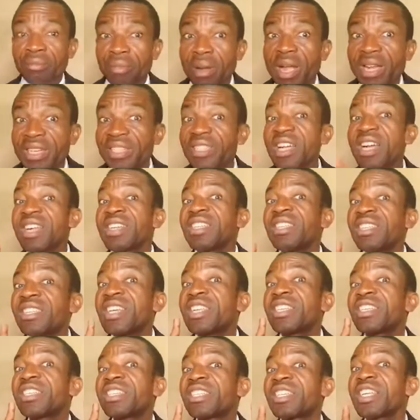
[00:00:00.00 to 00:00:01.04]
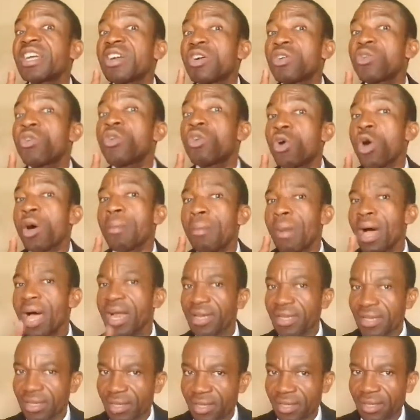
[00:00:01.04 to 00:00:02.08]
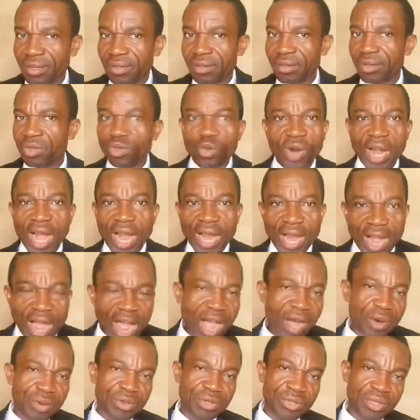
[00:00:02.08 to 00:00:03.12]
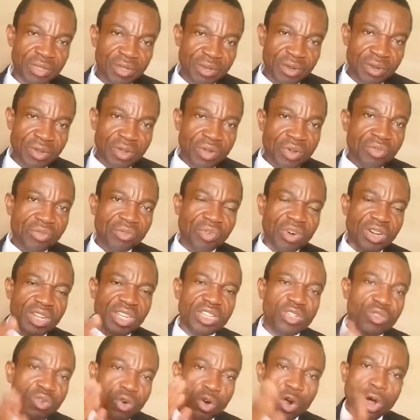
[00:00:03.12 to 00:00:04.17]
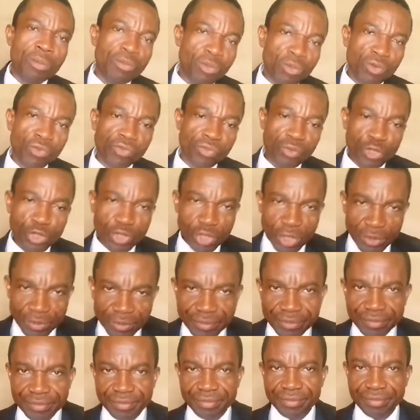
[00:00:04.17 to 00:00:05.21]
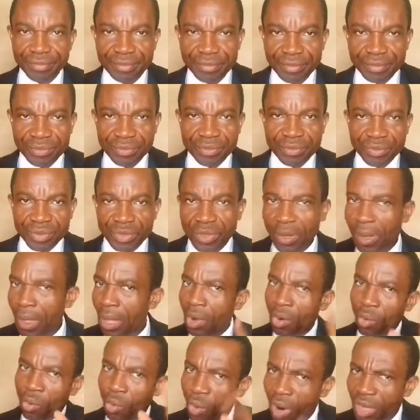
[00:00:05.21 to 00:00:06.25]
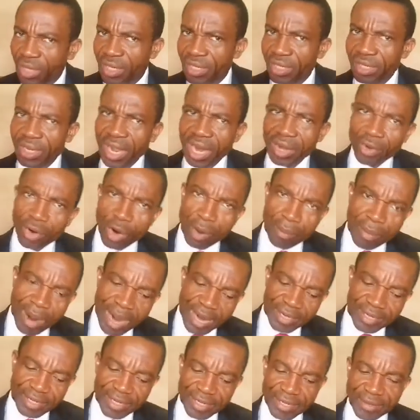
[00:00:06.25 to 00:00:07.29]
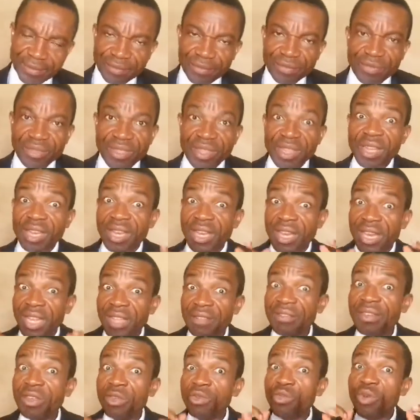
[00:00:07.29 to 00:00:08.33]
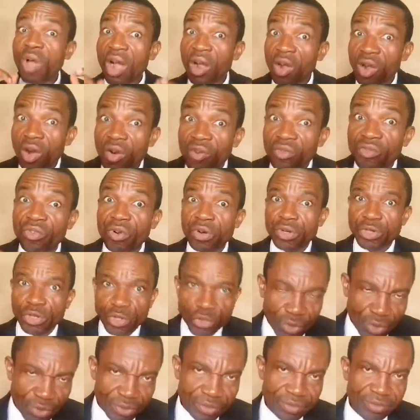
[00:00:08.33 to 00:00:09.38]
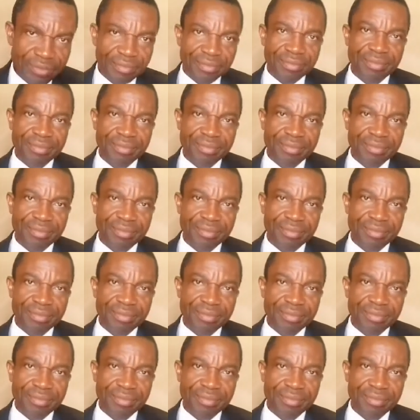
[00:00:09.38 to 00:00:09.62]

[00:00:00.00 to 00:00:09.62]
But there is a single command to carry out for this to come to fruition. What is that command? Leaving your comfort zone.